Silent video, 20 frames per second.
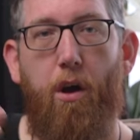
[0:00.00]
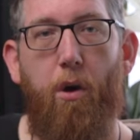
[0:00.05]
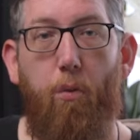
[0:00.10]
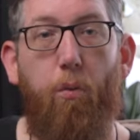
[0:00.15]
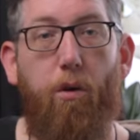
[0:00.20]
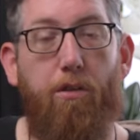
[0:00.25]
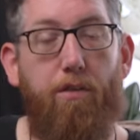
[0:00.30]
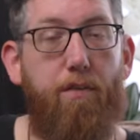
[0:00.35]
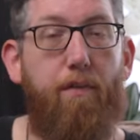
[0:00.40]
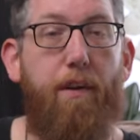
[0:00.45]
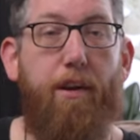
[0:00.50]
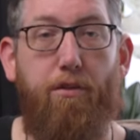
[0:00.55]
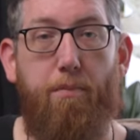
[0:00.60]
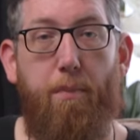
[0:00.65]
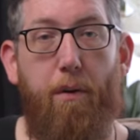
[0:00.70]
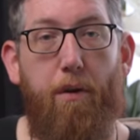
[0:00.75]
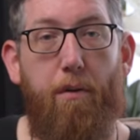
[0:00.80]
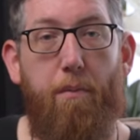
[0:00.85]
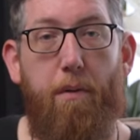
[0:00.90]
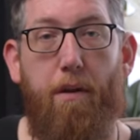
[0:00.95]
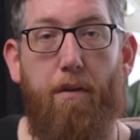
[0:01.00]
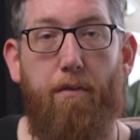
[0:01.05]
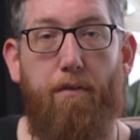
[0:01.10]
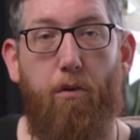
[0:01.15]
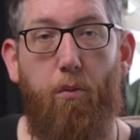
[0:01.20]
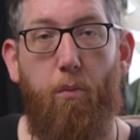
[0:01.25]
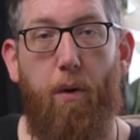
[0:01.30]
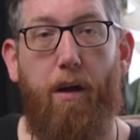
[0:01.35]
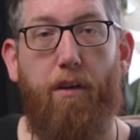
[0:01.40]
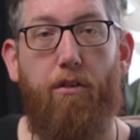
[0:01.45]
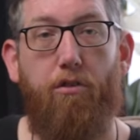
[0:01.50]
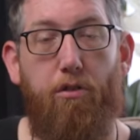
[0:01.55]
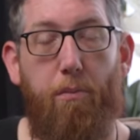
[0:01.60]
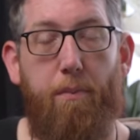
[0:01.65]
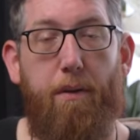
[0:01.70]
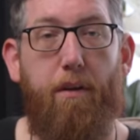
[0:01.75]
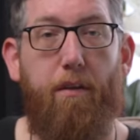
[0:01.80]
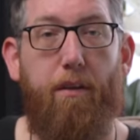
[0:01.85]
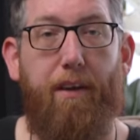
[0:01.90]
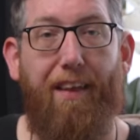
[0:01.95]
once you've experimented for a while you should
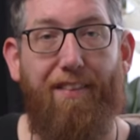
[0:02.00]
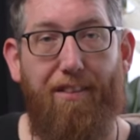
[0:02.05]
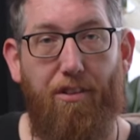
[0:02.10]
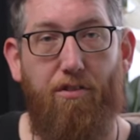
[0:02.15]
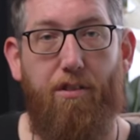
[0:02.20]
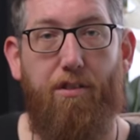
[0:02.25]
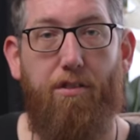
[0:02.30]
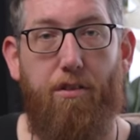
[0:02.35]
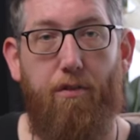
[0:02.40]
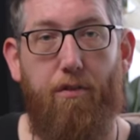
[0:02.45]
be able to get the gist